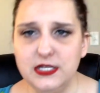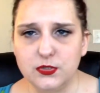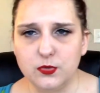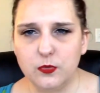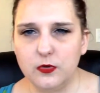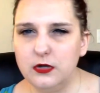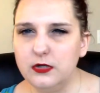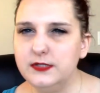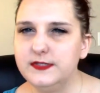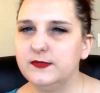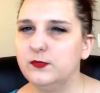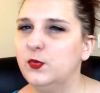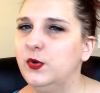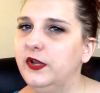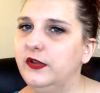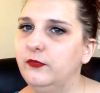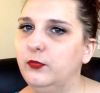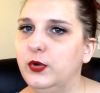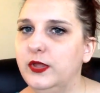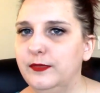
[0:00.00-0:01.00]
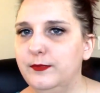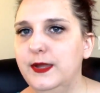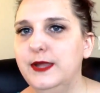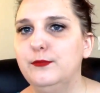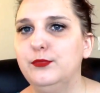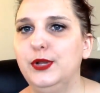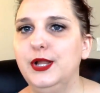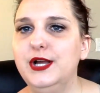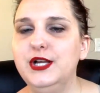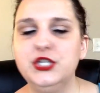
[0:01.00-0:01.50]
towards with my
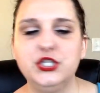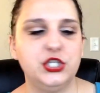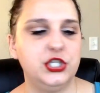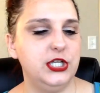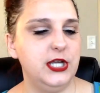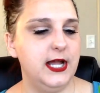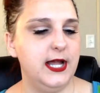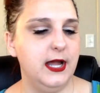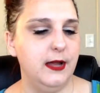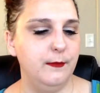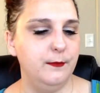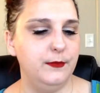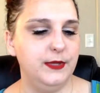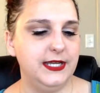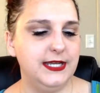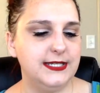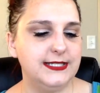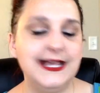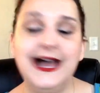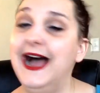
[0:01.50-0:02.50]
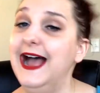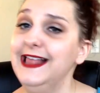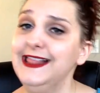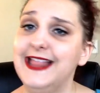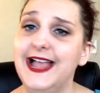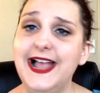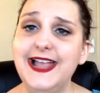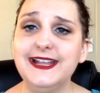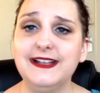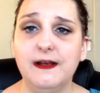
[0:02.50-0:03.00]
blush, because I
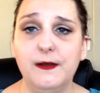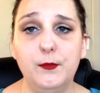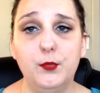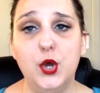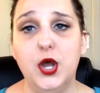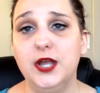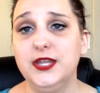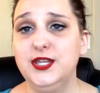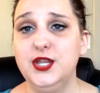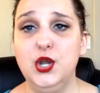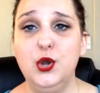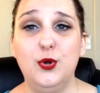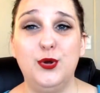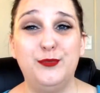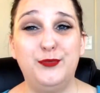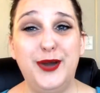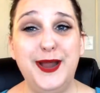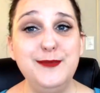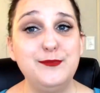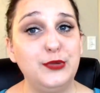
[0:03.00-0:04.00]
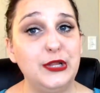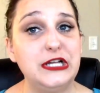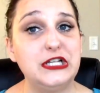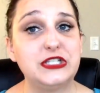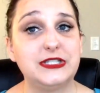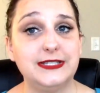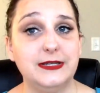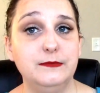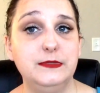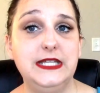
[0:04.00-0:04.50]
like a bright blush
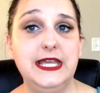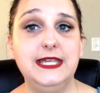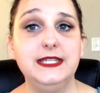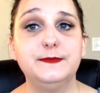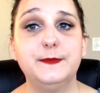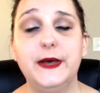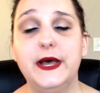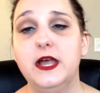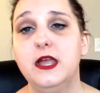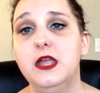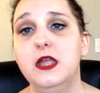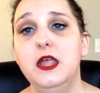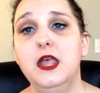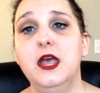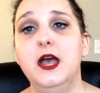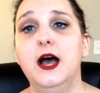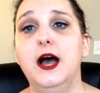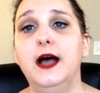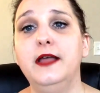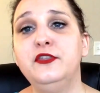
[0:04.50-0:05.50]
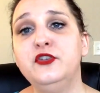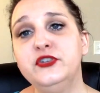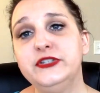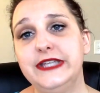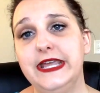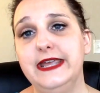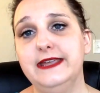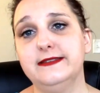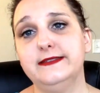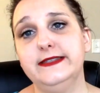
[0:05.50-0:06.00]
some days, but other
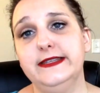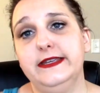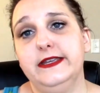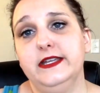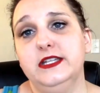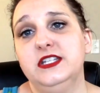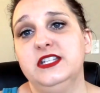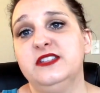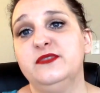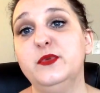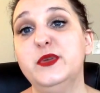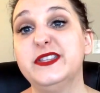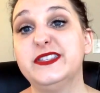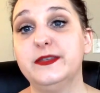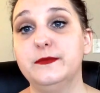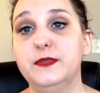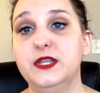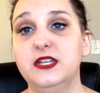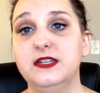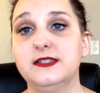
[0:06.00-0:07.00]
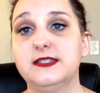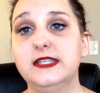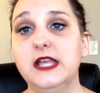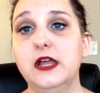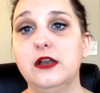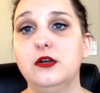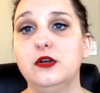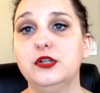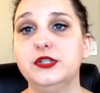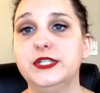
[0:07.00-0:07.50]
days, like, I just want something
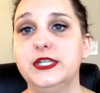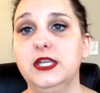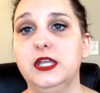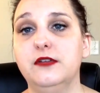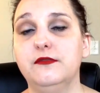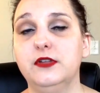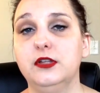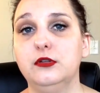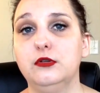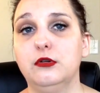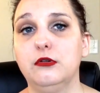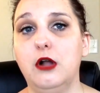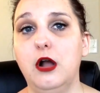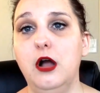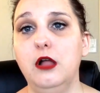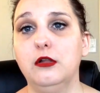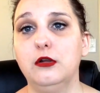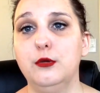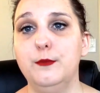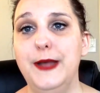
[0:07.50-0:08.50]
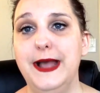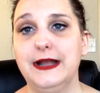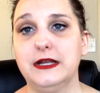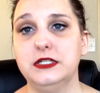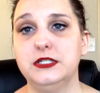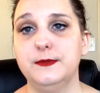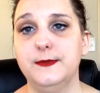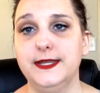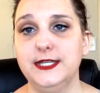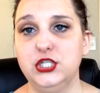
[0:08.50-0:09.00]
subtle to give a little color back
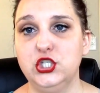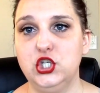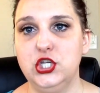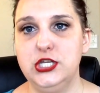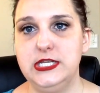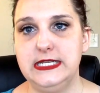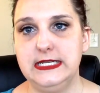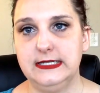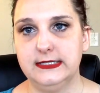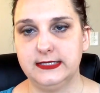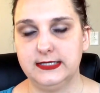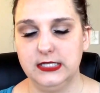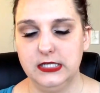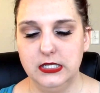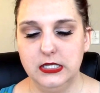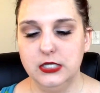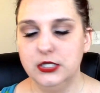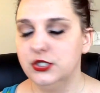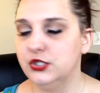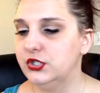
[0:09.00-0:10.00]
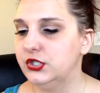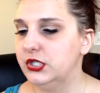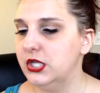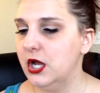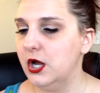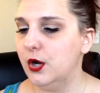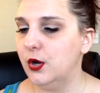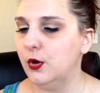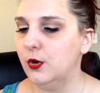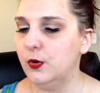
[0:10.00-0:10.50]
to my cheeks.
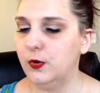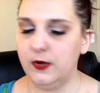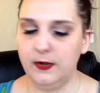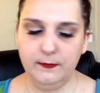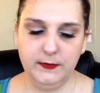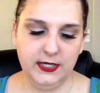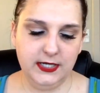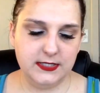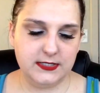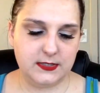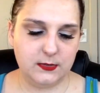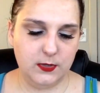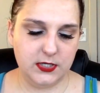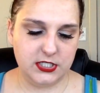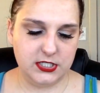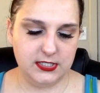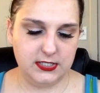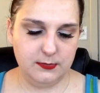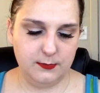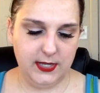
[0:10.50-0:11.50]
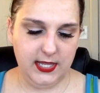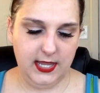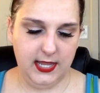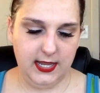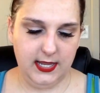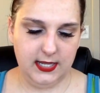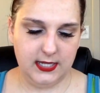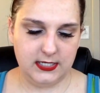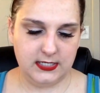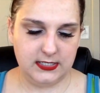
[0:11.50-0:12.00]
So I'm gonna swatch this in my
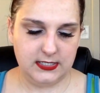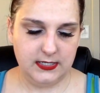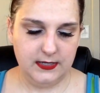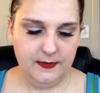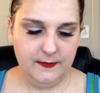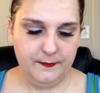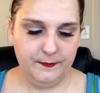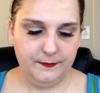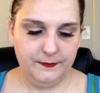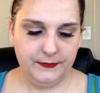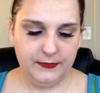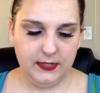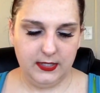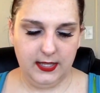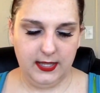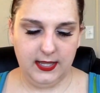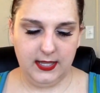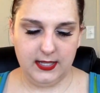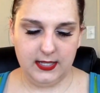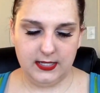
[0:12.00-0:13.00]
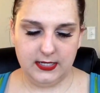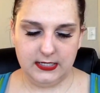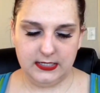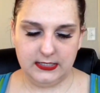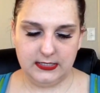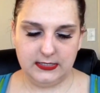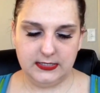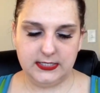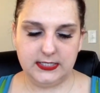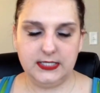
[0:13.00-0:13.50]
hand,
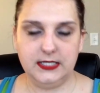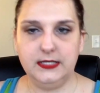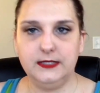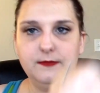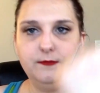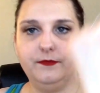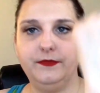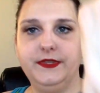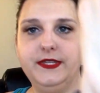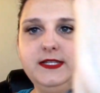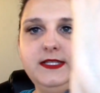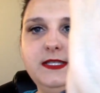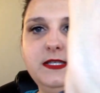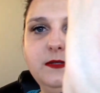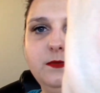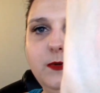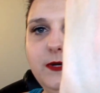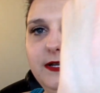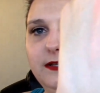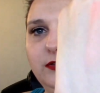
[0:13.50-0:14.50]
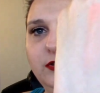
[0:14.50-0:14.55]
and this is what it